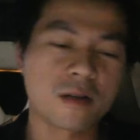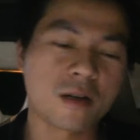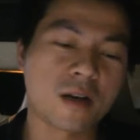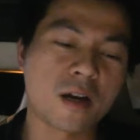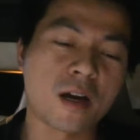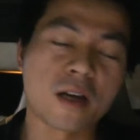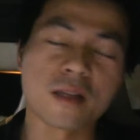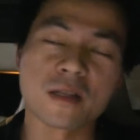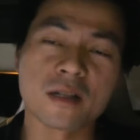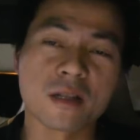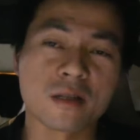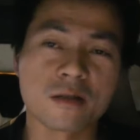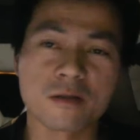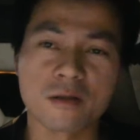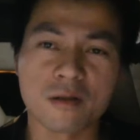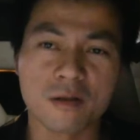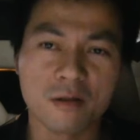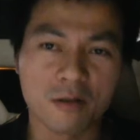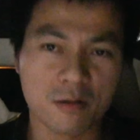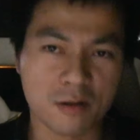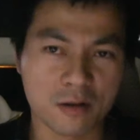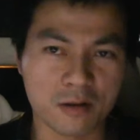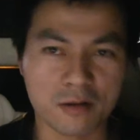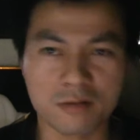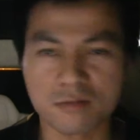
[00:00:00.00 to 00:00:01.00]
and then
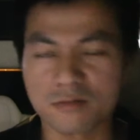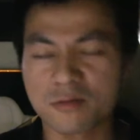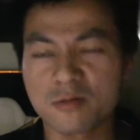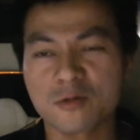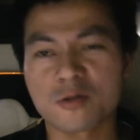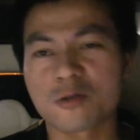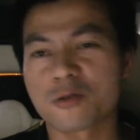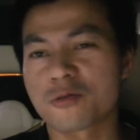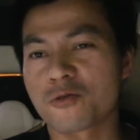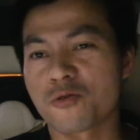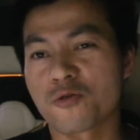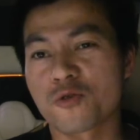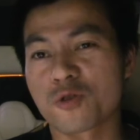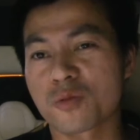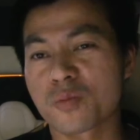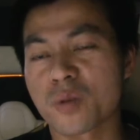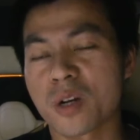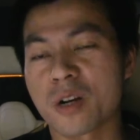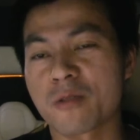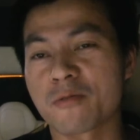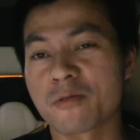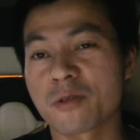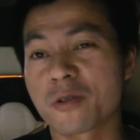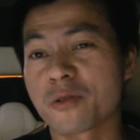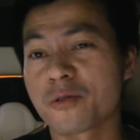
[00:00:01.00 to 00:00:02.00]
one hundred
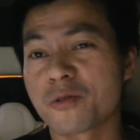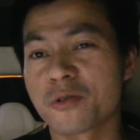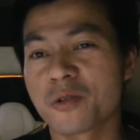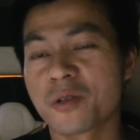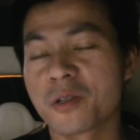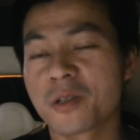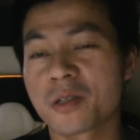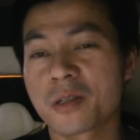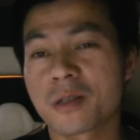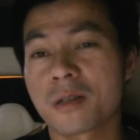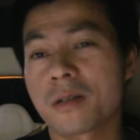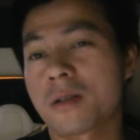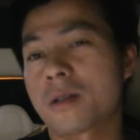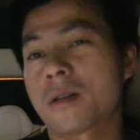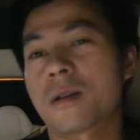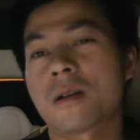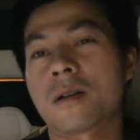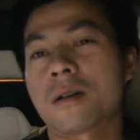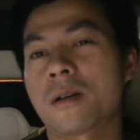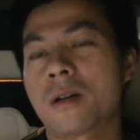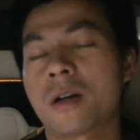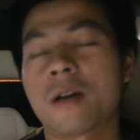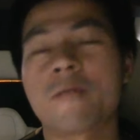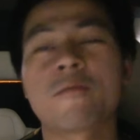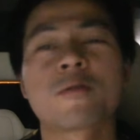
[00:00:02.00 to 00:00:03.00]
horsepower continuously,
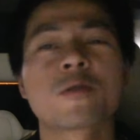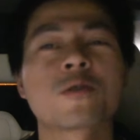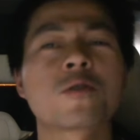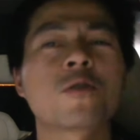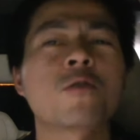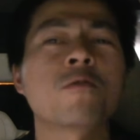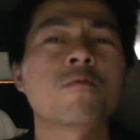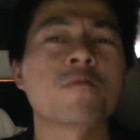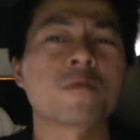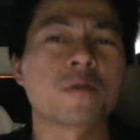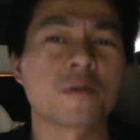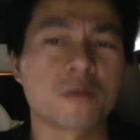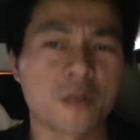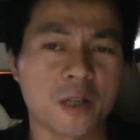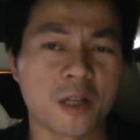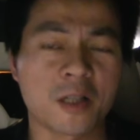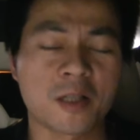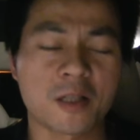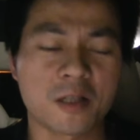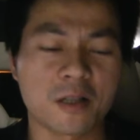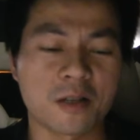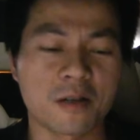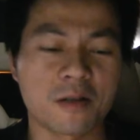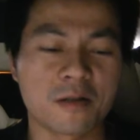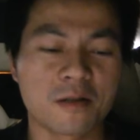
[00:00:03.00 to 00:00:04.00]
I would go with
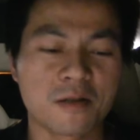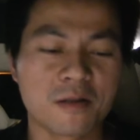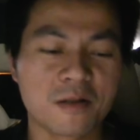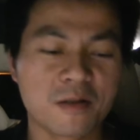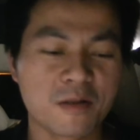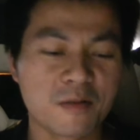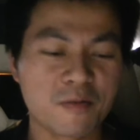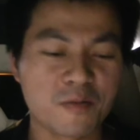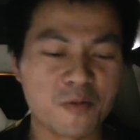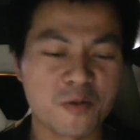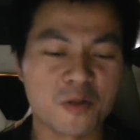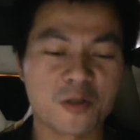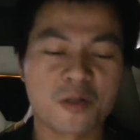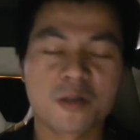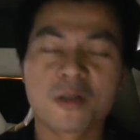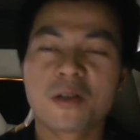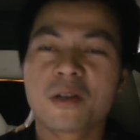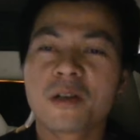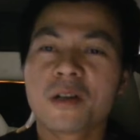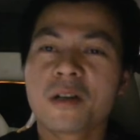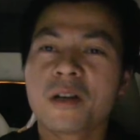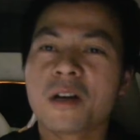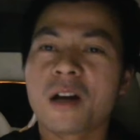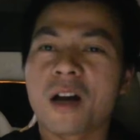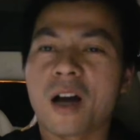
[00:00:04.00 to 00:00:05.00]
Tesla, because
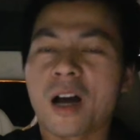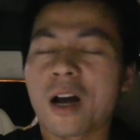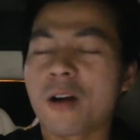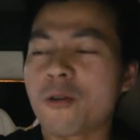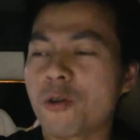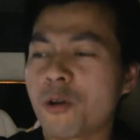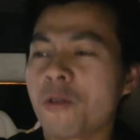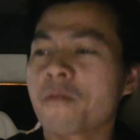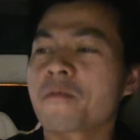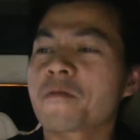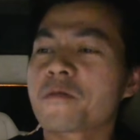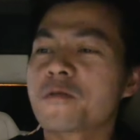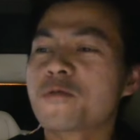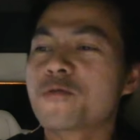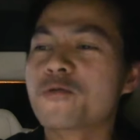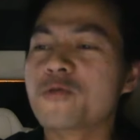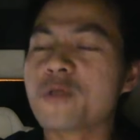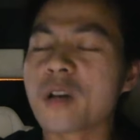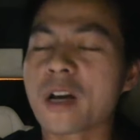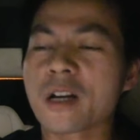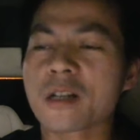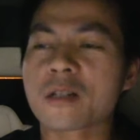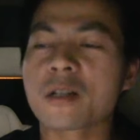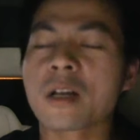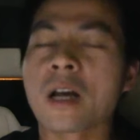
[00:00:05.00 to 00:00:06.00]
how often do
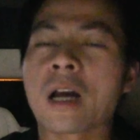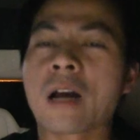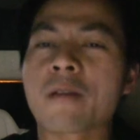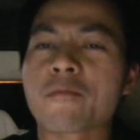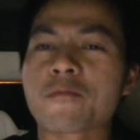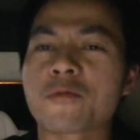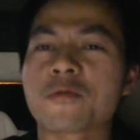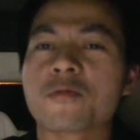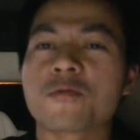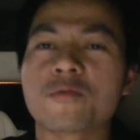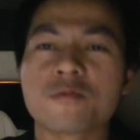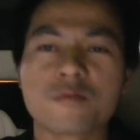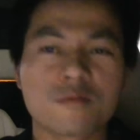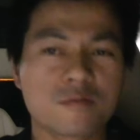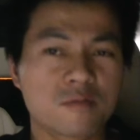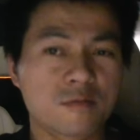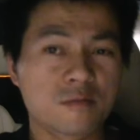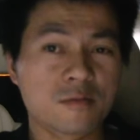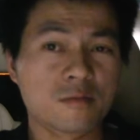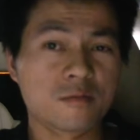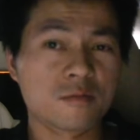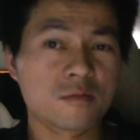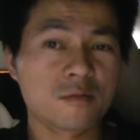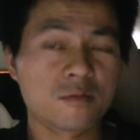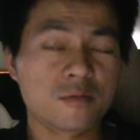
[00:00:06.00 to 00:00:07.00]
you actually have to
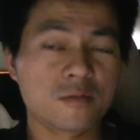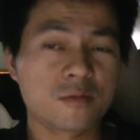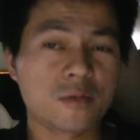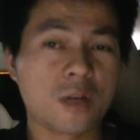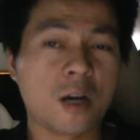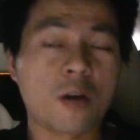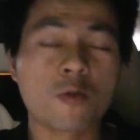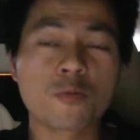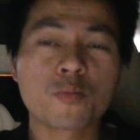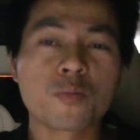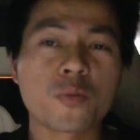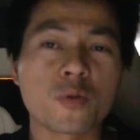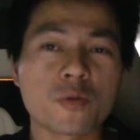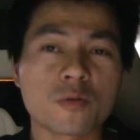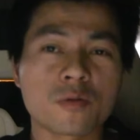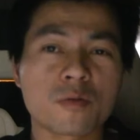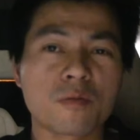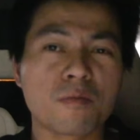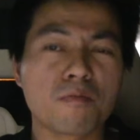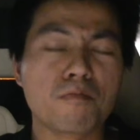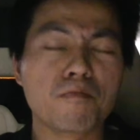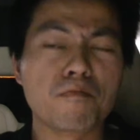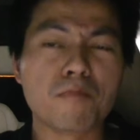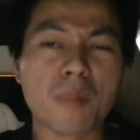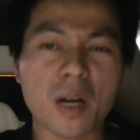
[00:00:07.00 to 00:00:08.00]
output
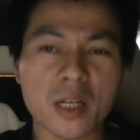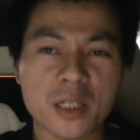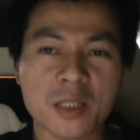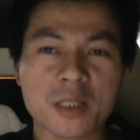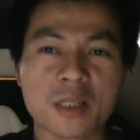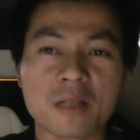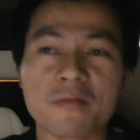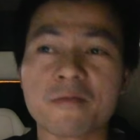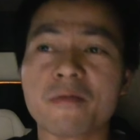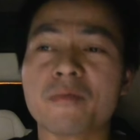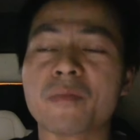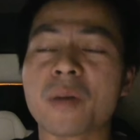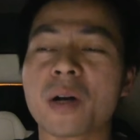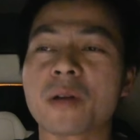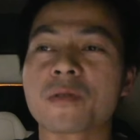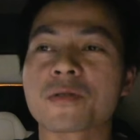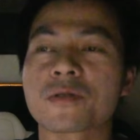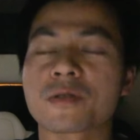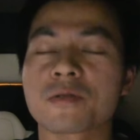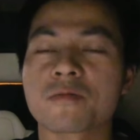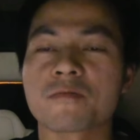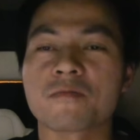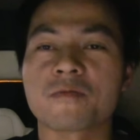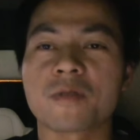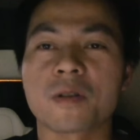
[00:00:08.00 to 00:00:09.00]
massive
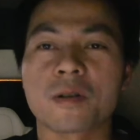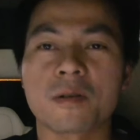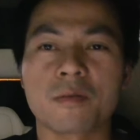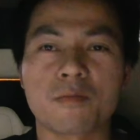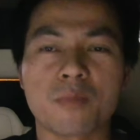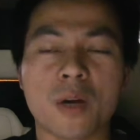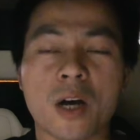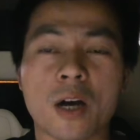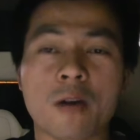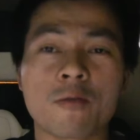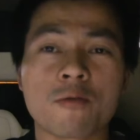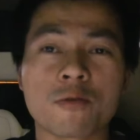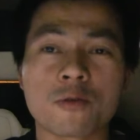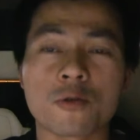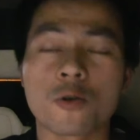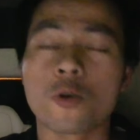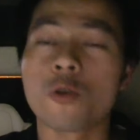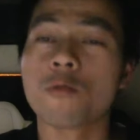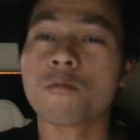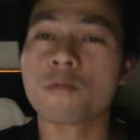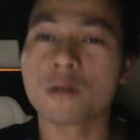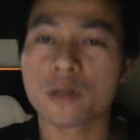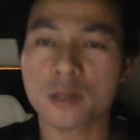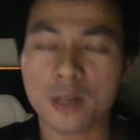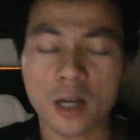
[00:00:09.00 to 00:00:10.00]
amounts of uh, power
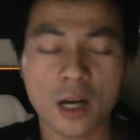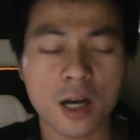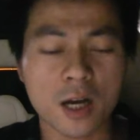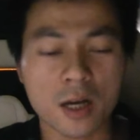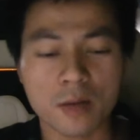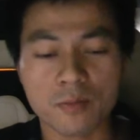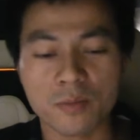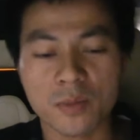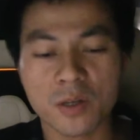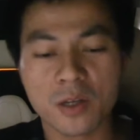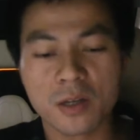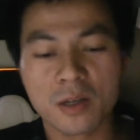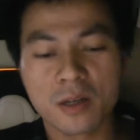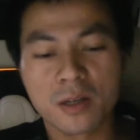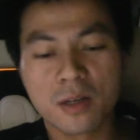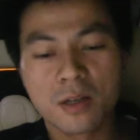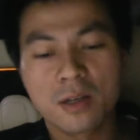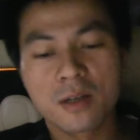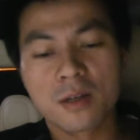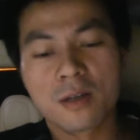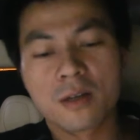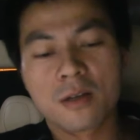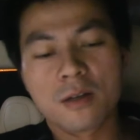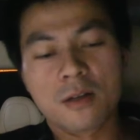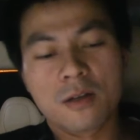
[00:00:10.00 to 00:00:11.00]
over time?
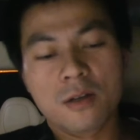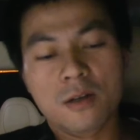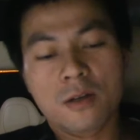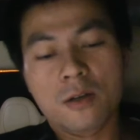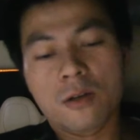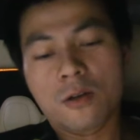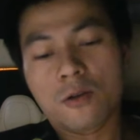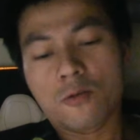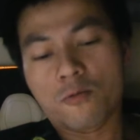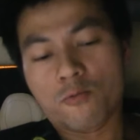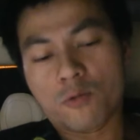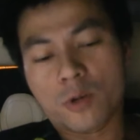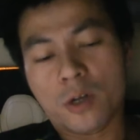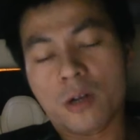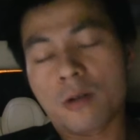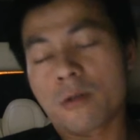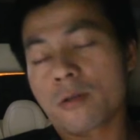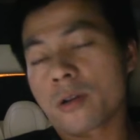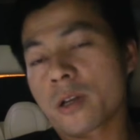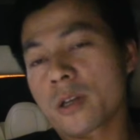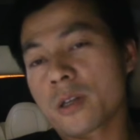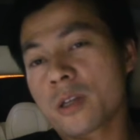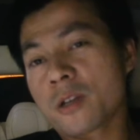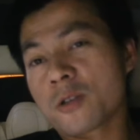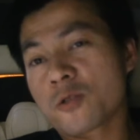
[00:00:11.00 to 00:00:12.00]
Well,
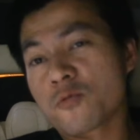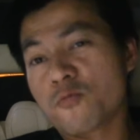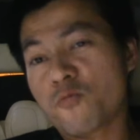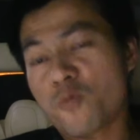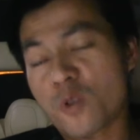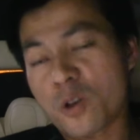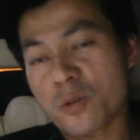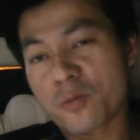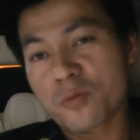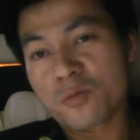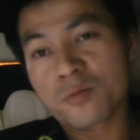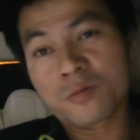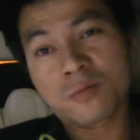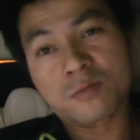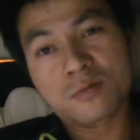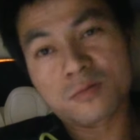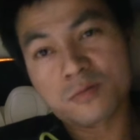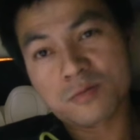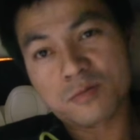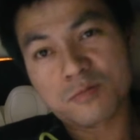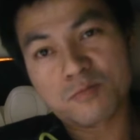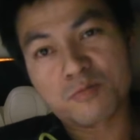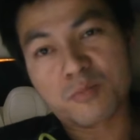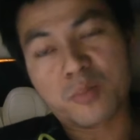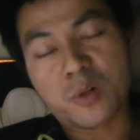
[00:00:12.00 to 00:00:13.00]
okay, there's
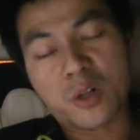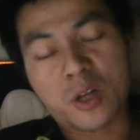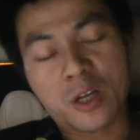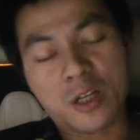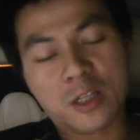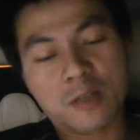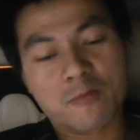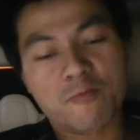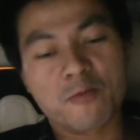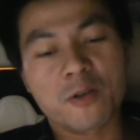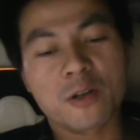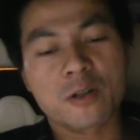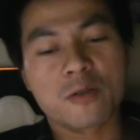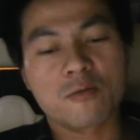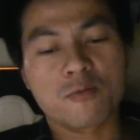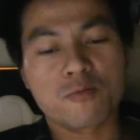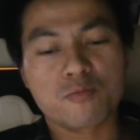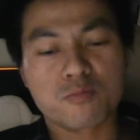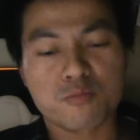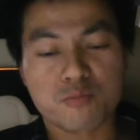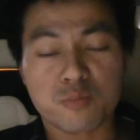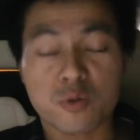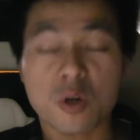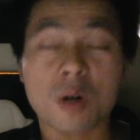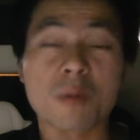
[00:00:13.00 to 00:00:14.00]
one place where you
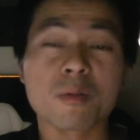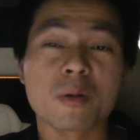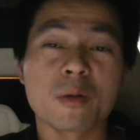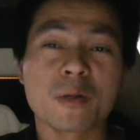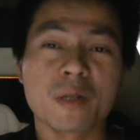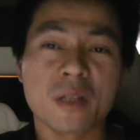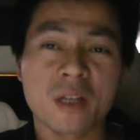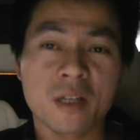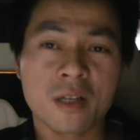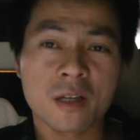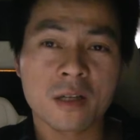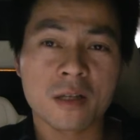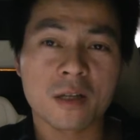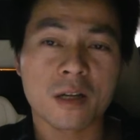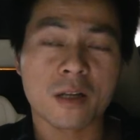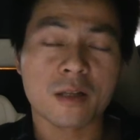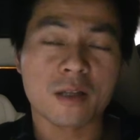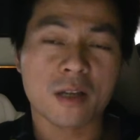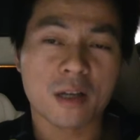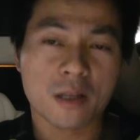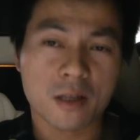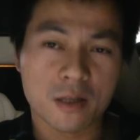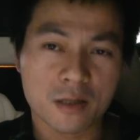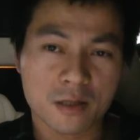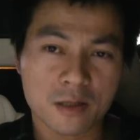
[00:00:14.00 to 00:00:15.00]
probably need it, and
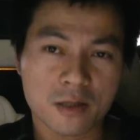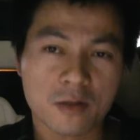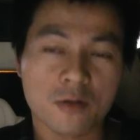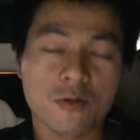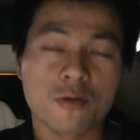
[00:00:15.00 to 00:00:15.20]
that is